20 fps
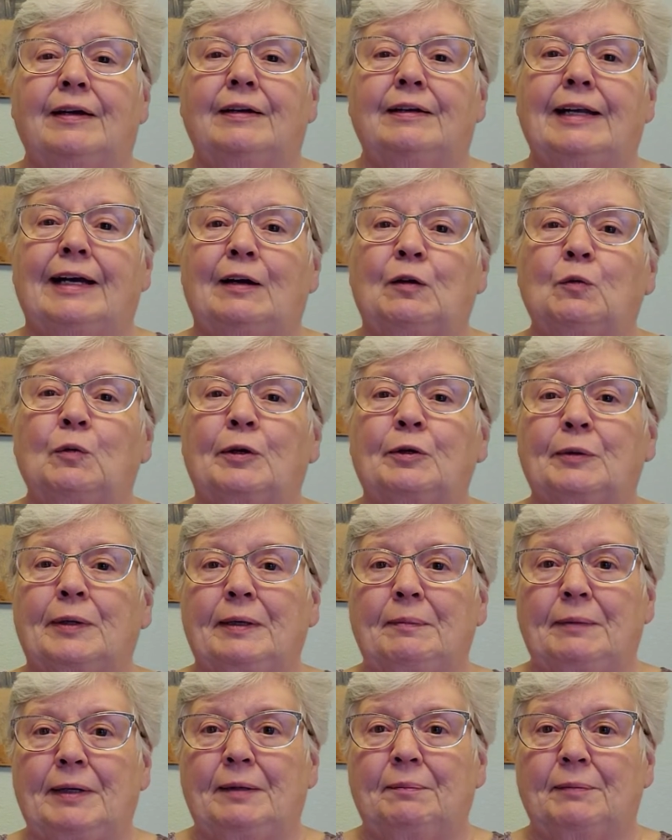Now, what do I
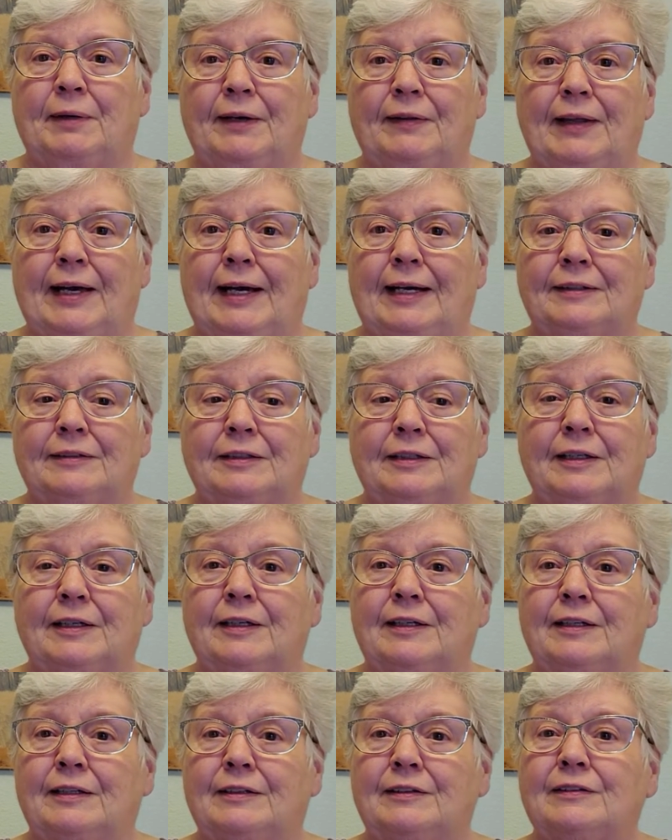mean by that?
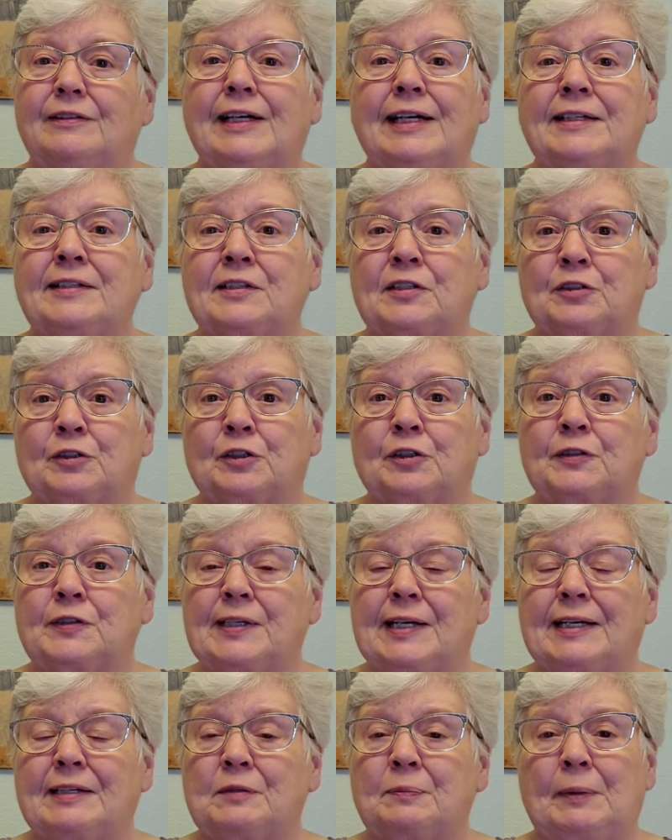That starts
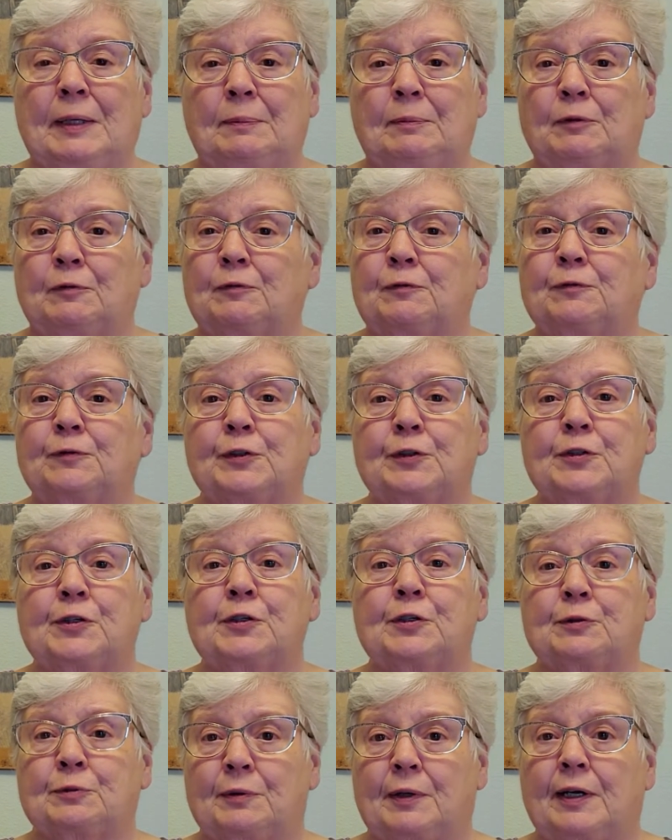as people
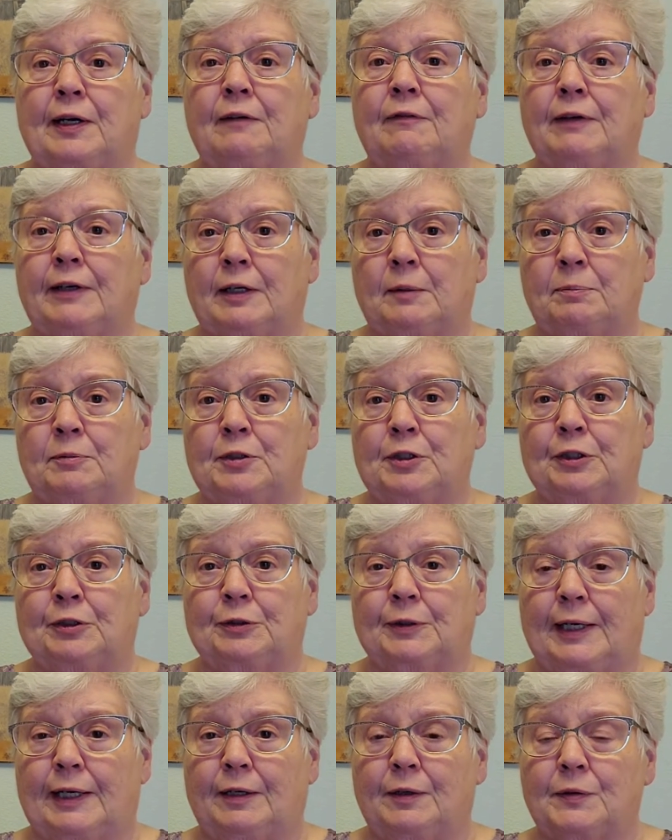first drive up to
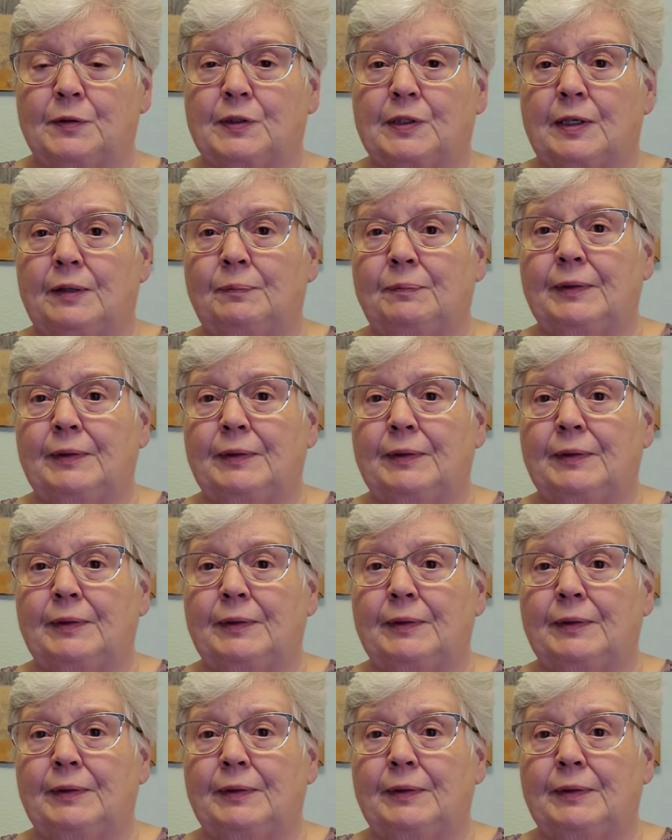your house.